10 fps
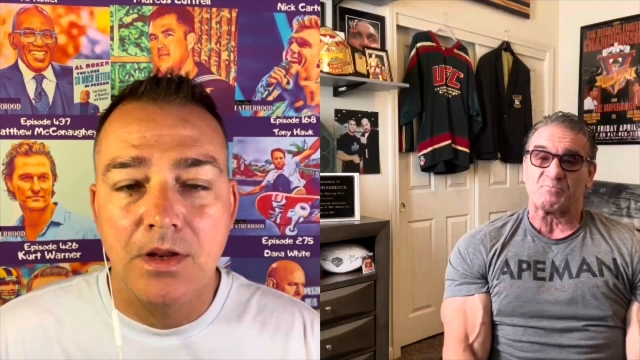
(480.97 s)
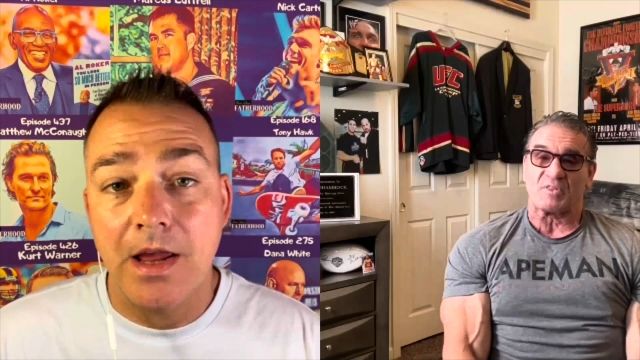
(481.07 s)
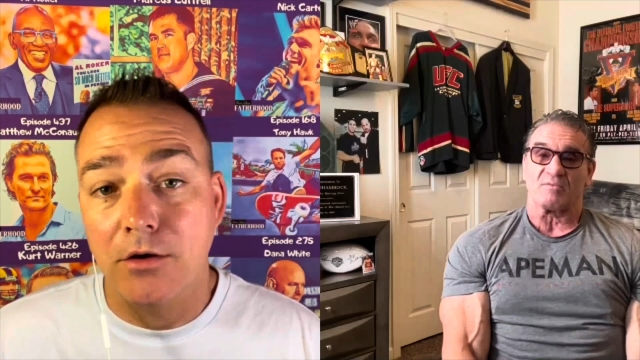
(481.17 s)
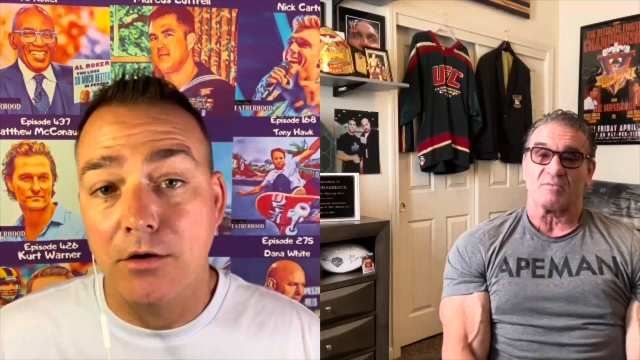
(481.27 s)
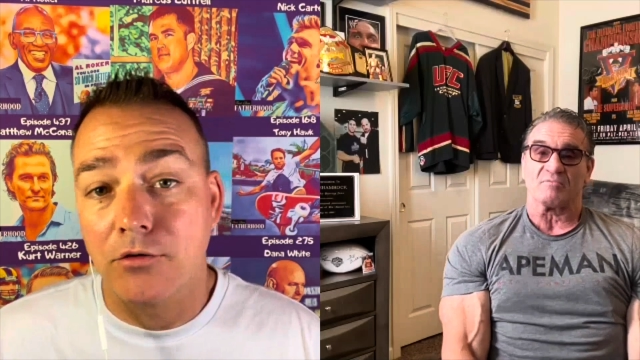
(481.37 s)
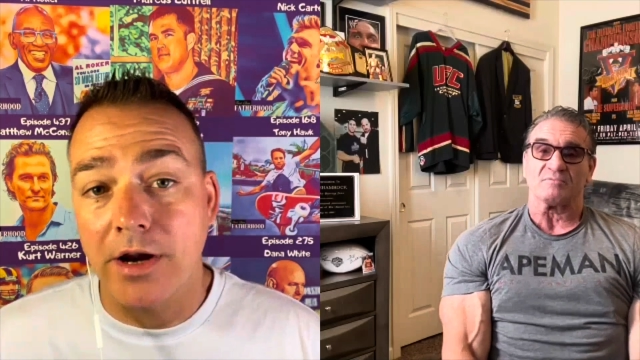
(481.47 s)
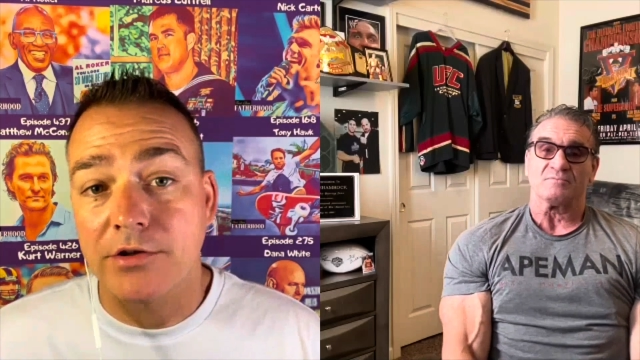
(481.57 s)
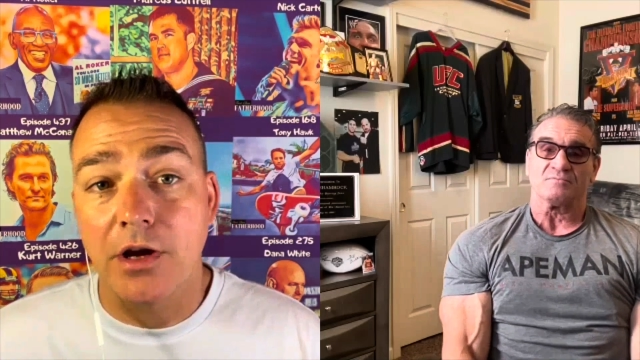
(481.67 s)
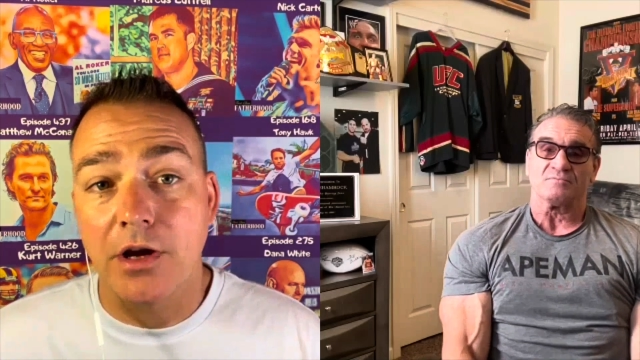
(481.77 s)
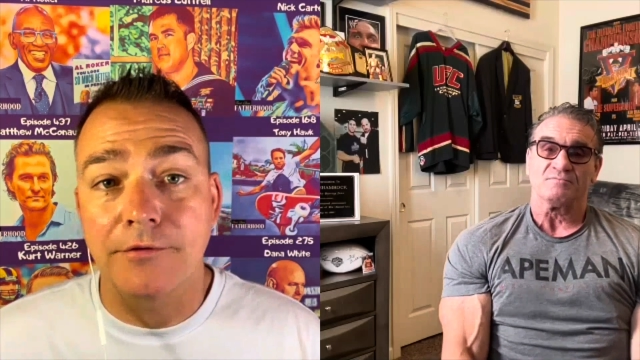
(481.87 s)
Speaker 1: Yeah,
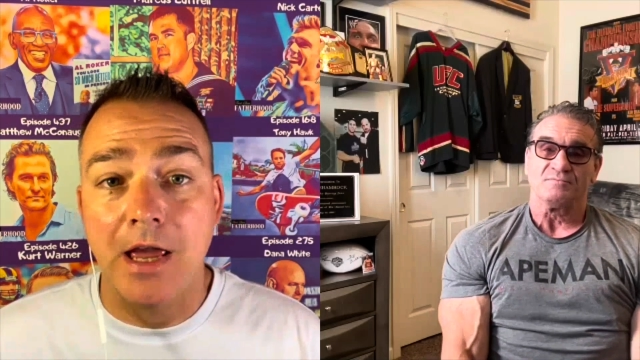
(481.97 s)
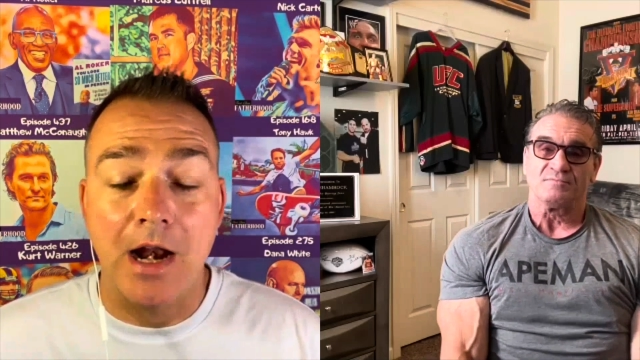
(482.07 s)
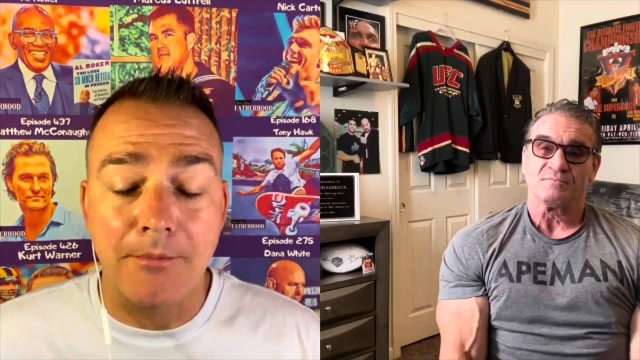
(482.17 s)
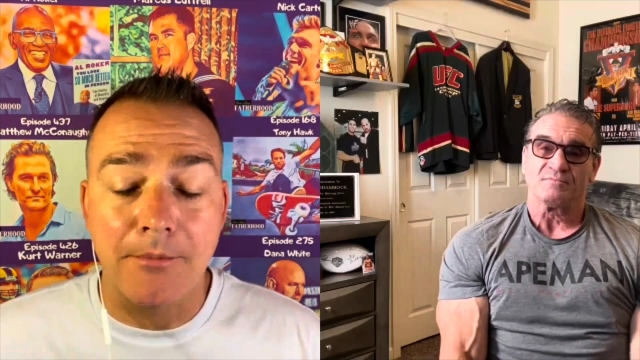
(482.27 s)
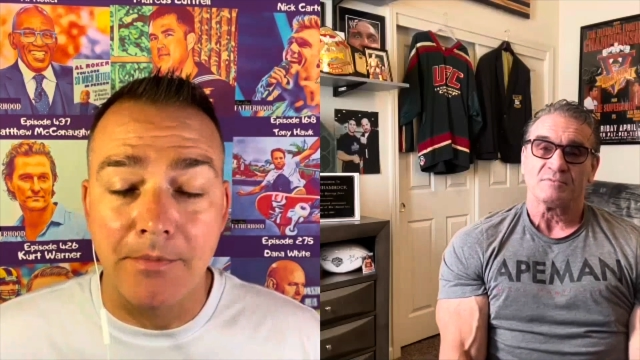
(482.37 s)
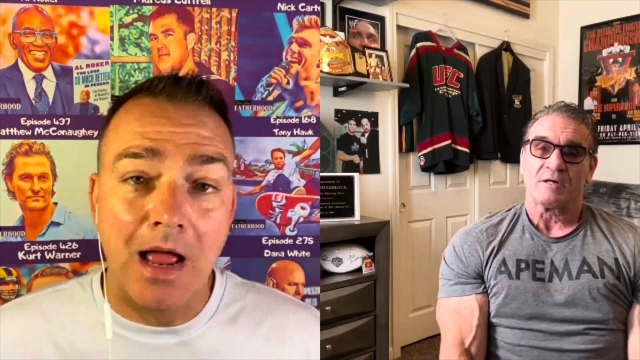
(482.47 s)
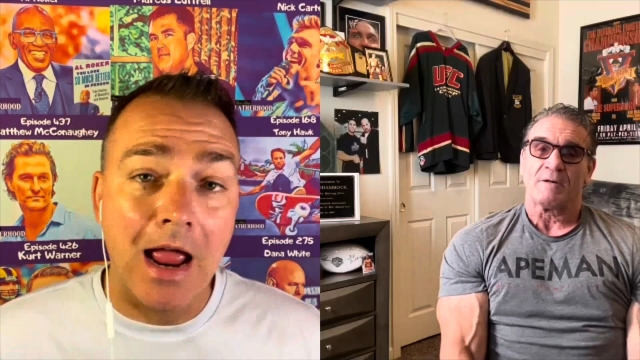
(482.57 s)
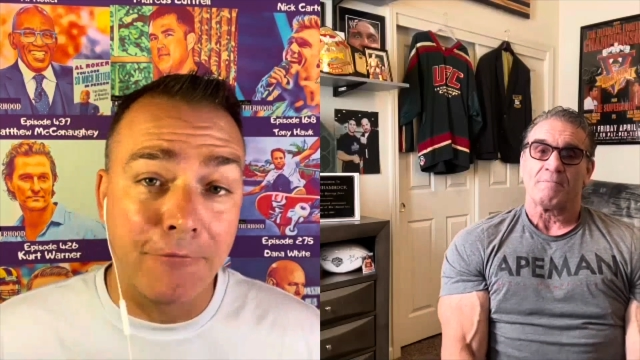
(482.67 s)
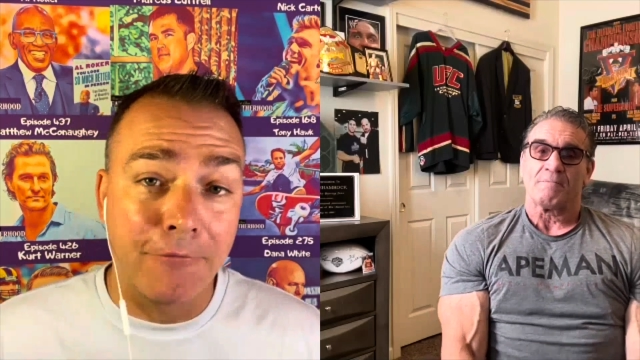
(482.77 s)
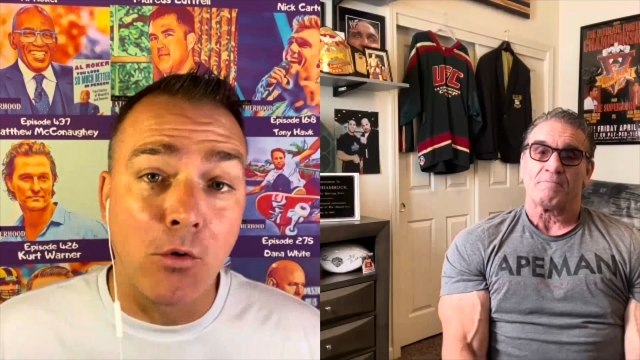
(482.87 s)
great stuff, Ken.
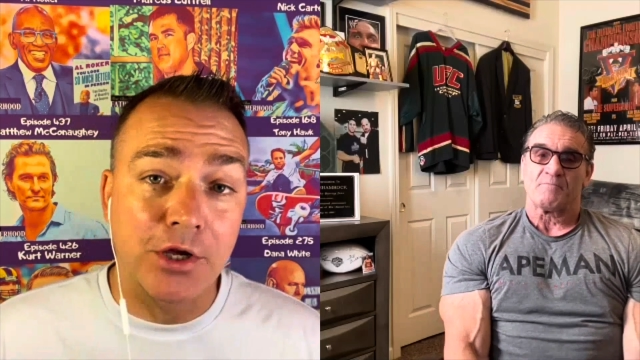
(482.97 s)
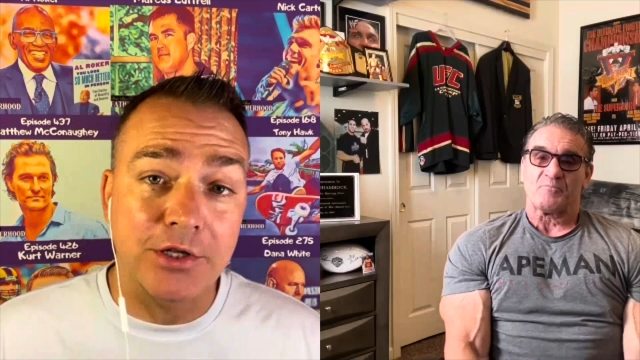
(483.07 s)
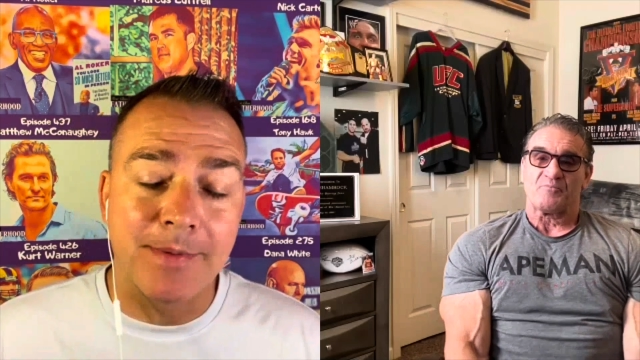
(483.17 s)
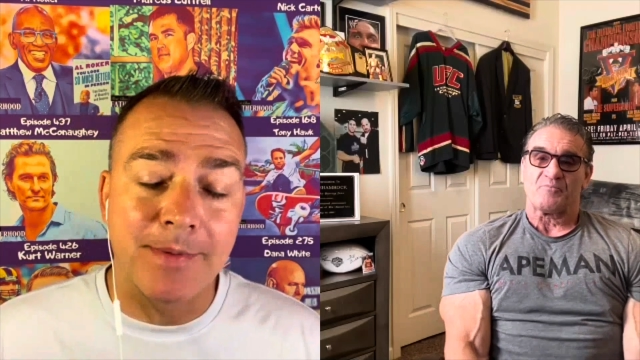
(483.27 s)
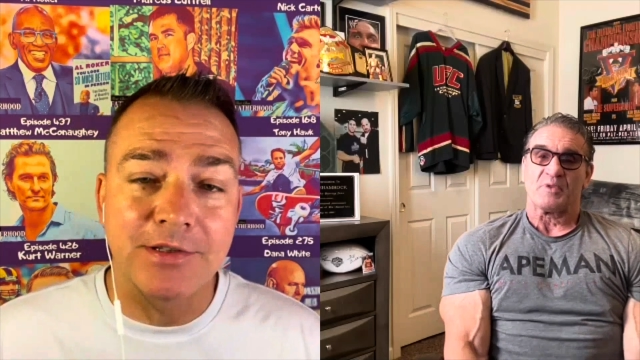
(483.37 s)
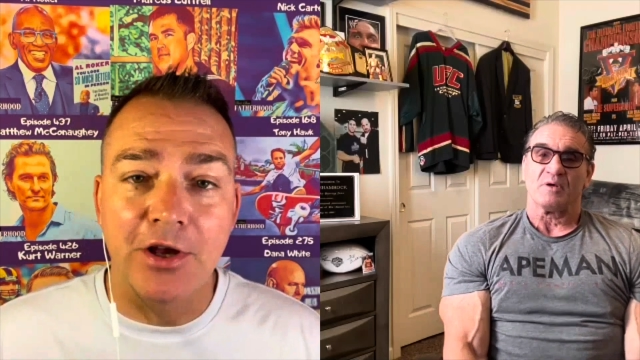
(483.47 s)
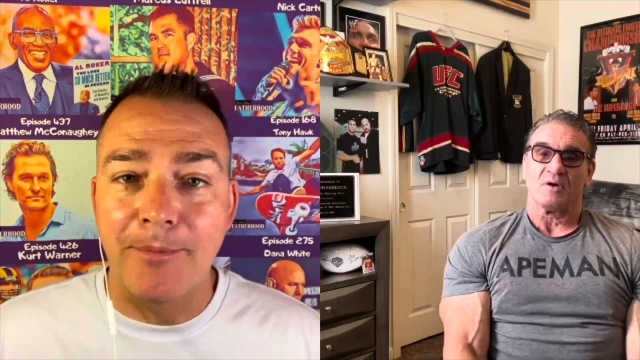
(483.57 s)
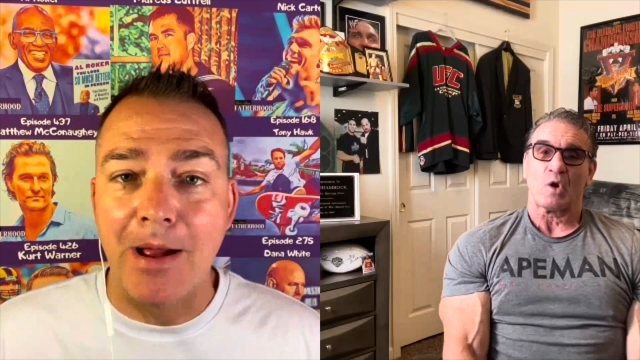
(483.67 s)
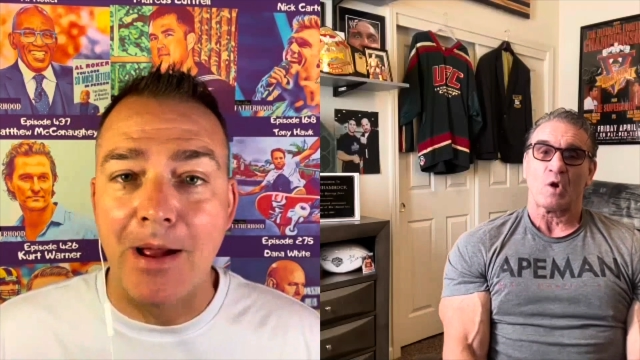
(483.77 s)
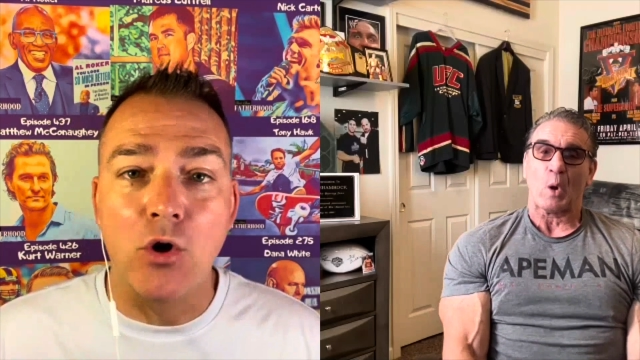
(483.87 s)
I have four kids
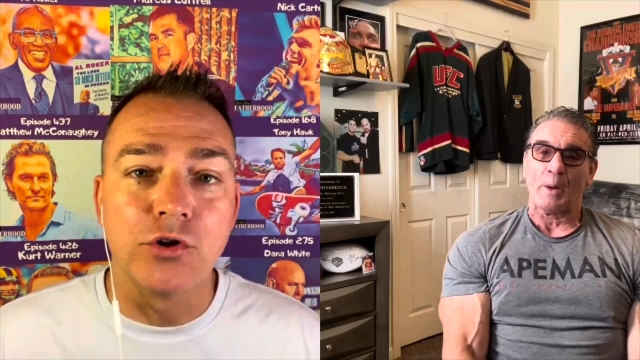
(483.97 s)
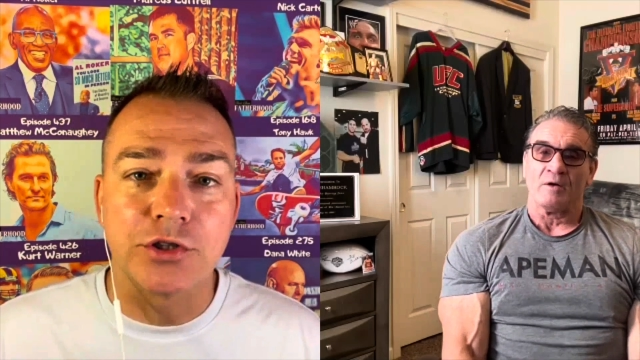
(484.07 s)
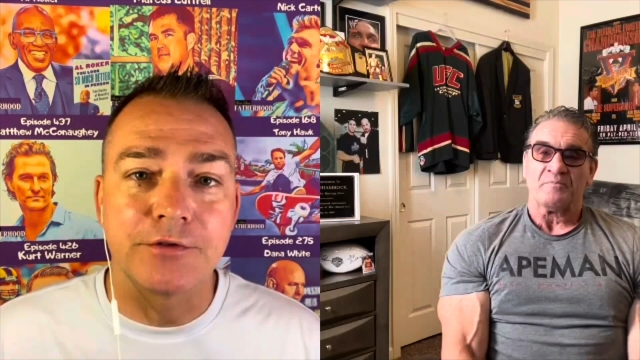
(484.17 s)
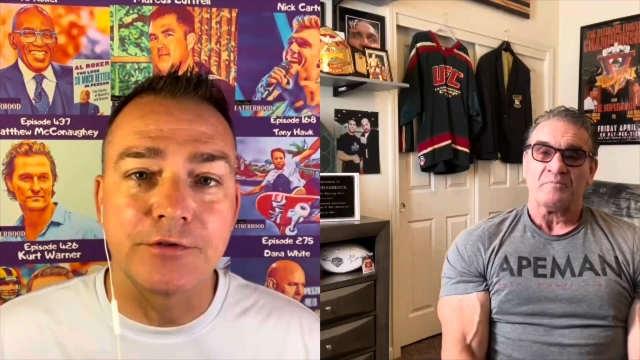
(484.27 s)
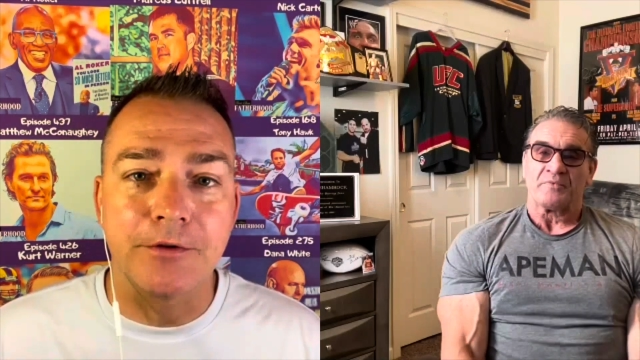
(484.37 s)
myself. My oldest is